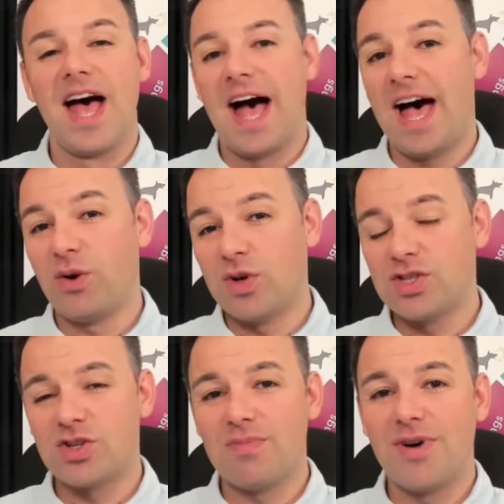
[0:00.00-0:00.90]
How do I
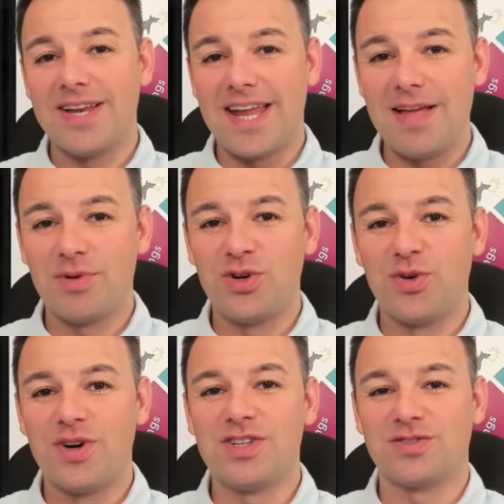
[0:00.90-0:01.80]
stop my neighbour
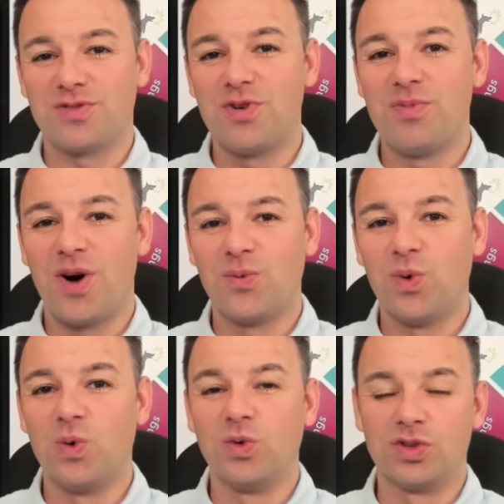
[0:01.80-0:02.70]
noise through my
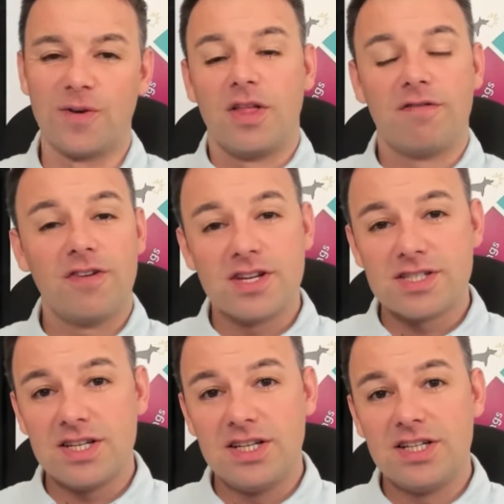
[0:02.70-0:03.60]
walls? The first
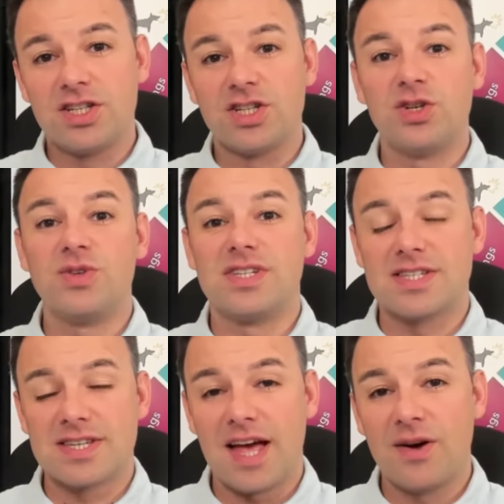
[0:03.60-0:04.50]
thing you need to do is
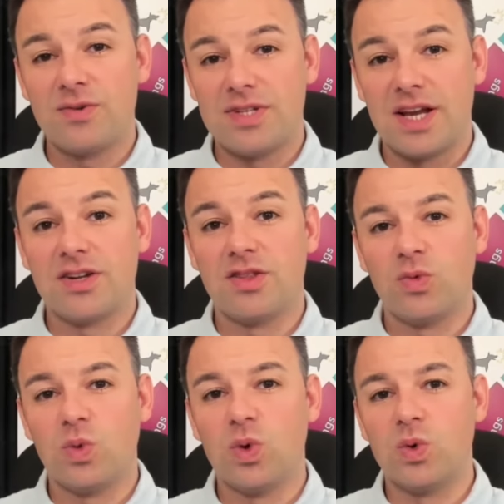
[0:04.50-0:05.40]
sound deaden the
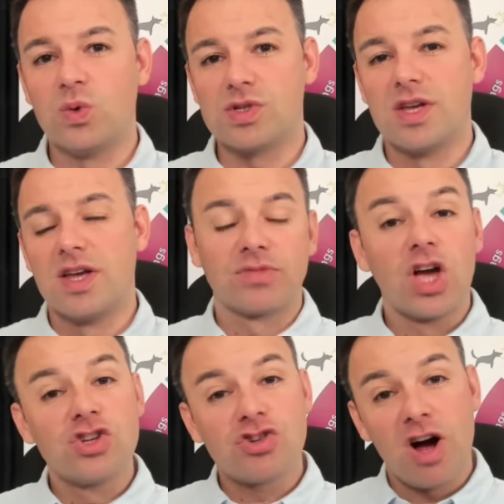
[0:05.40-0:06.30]
walls.
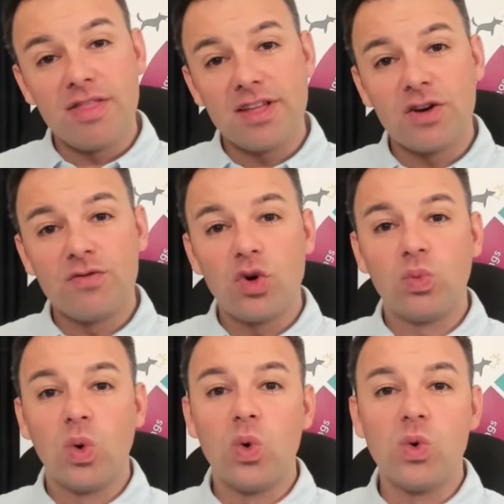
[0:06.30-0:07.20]
Try and think of your
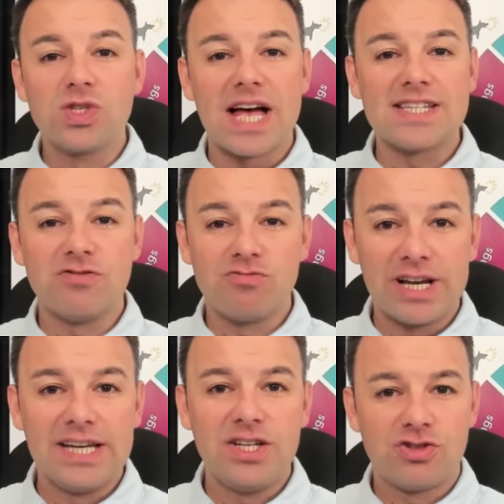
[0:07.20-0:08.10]
walls as a
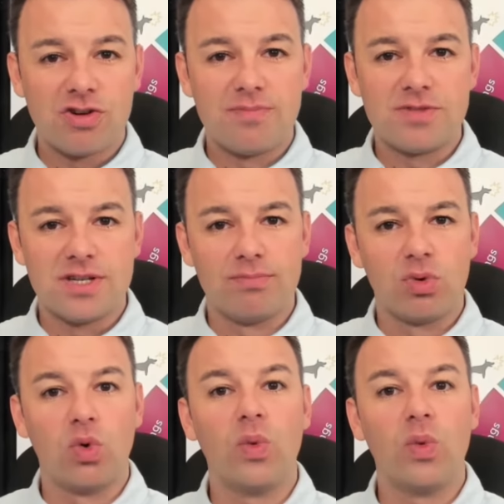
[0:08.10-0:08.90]
ringing drum cymbal.